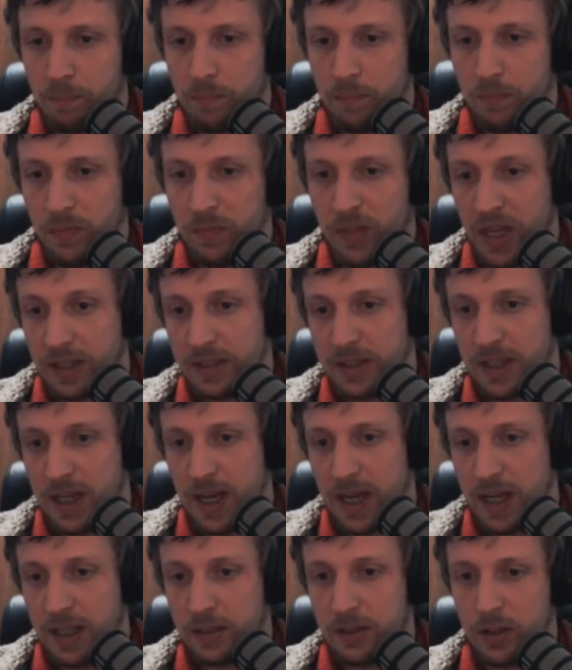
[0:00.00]
Next
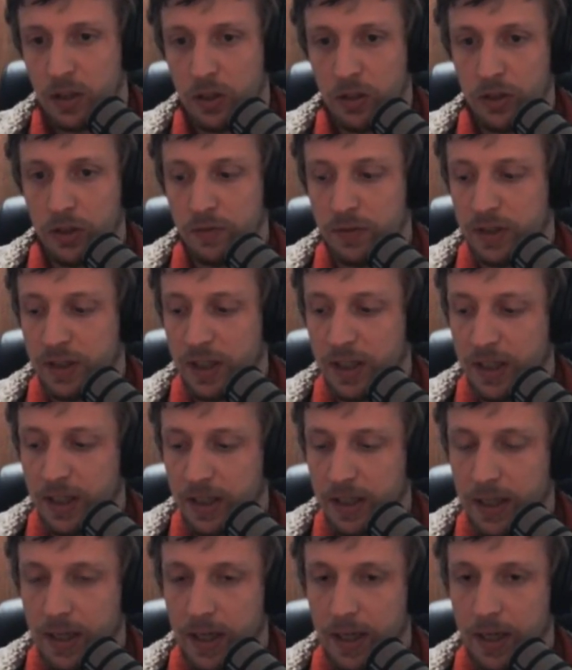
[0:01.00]
card. So you've
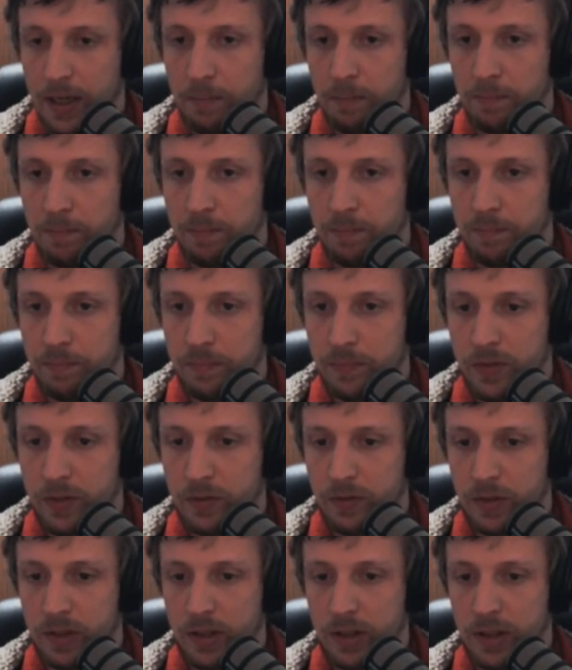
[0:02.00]
seen
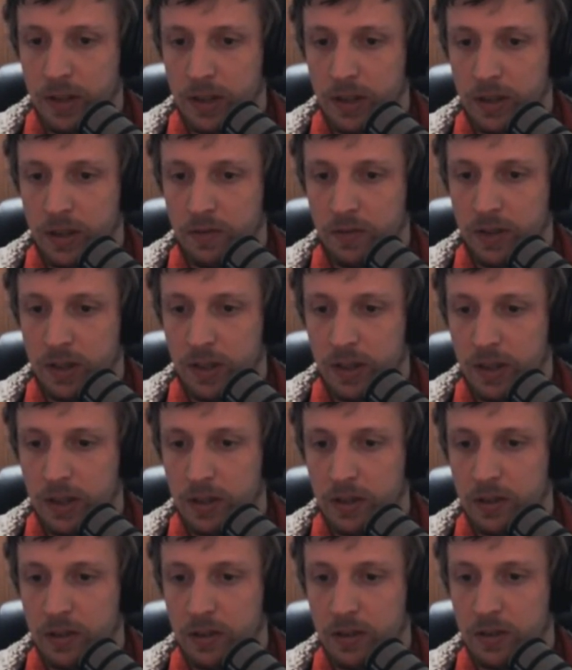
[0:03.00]
this, you've seen
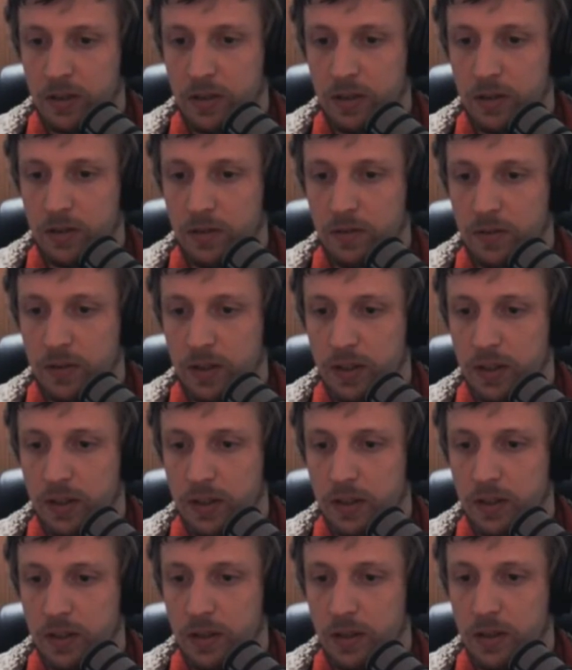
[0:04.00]
this, you've
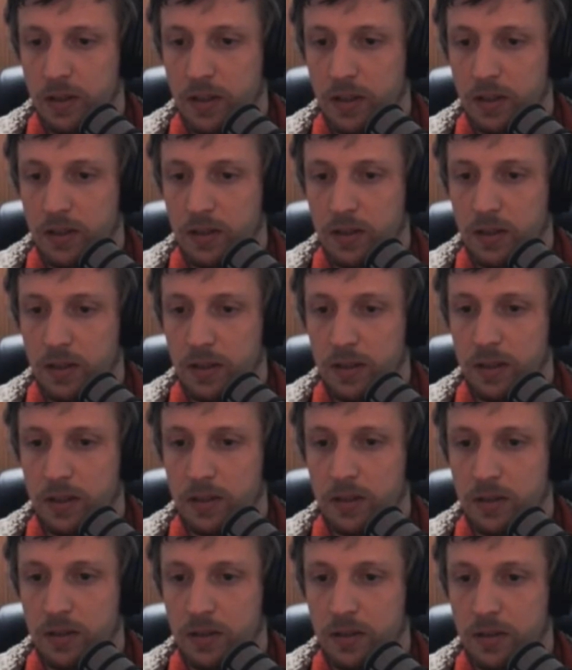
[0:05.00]
seen
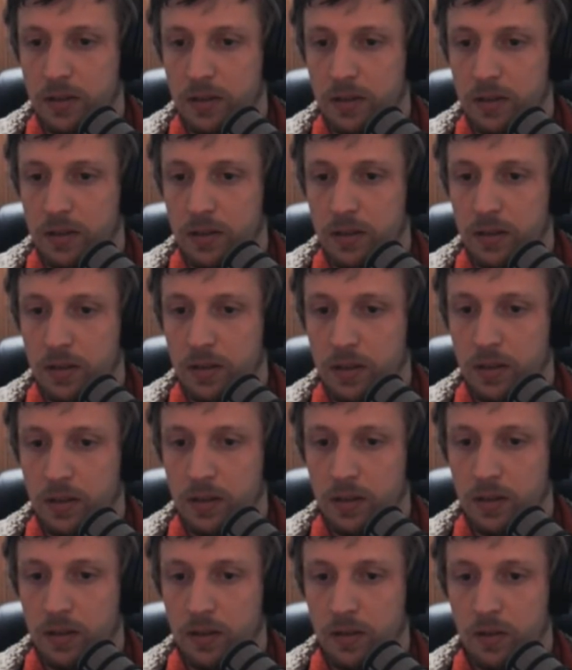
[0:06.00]
this,
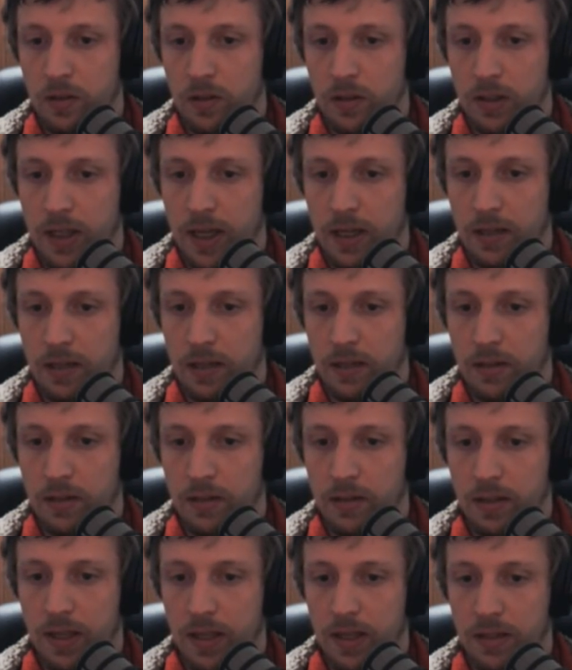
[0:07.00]
not that,
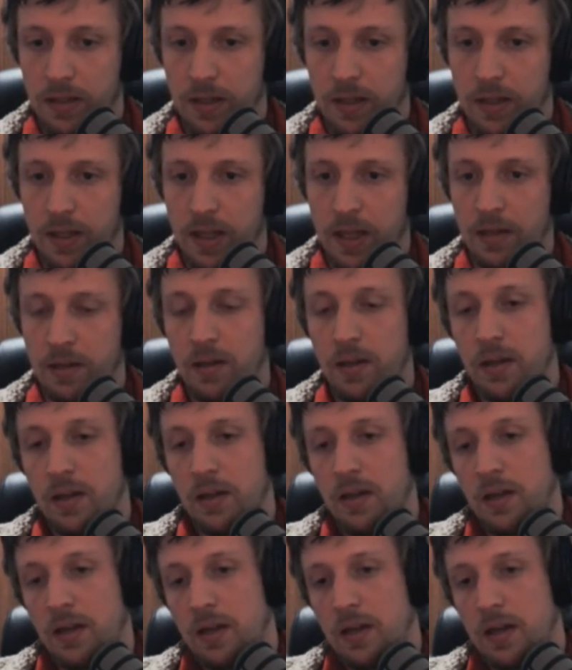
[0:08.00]
and that,
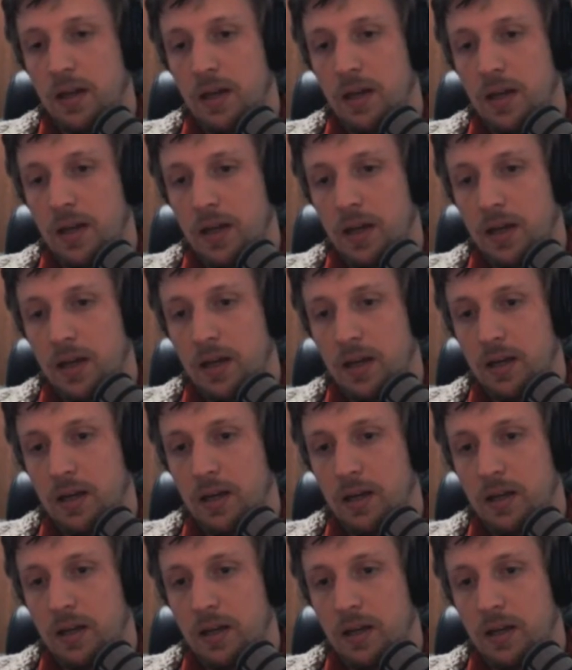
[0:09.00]

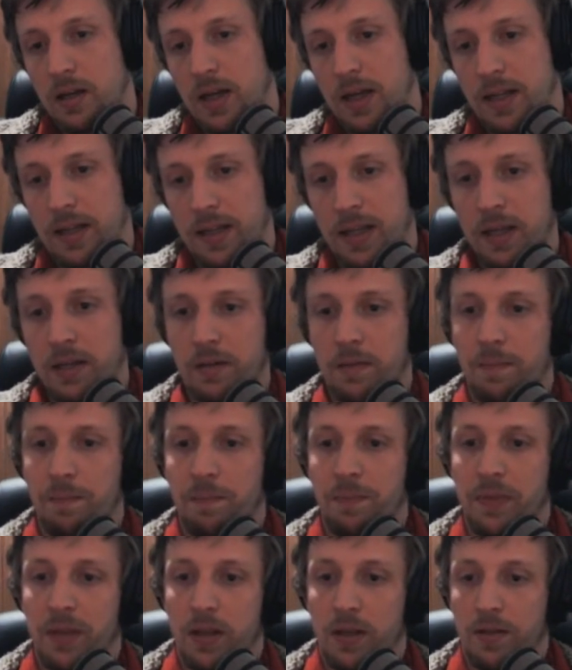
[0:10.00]
and that.
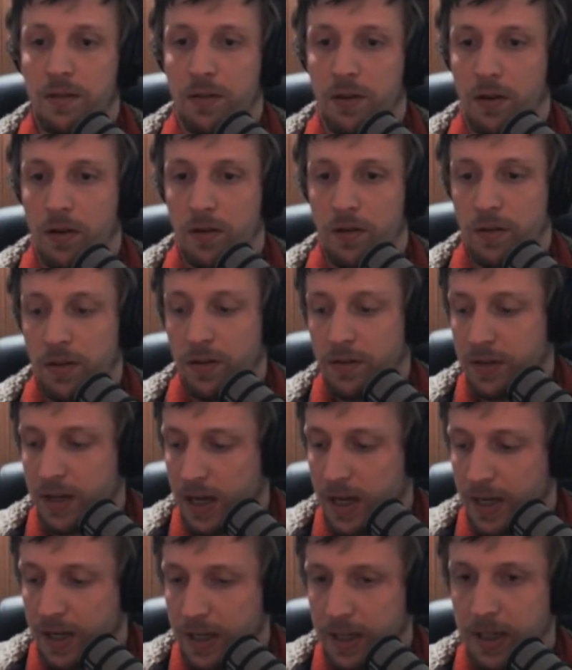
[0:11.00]
So this
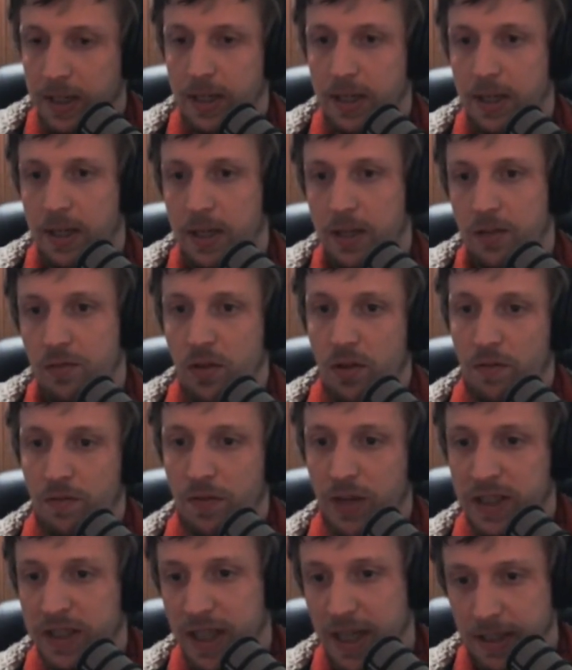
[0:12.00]
card is
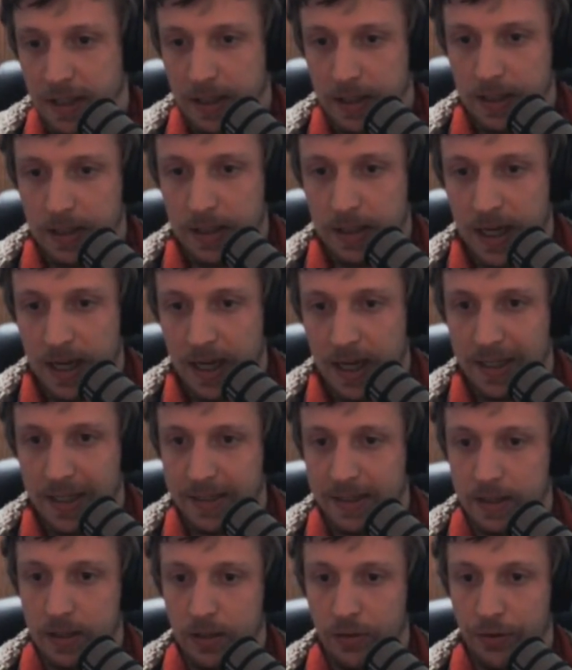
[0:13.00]
Fixate. This card
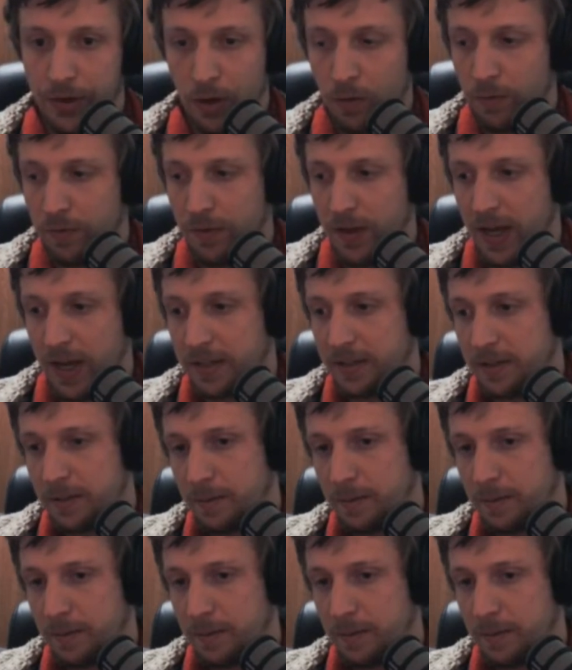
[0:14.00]
has no effect.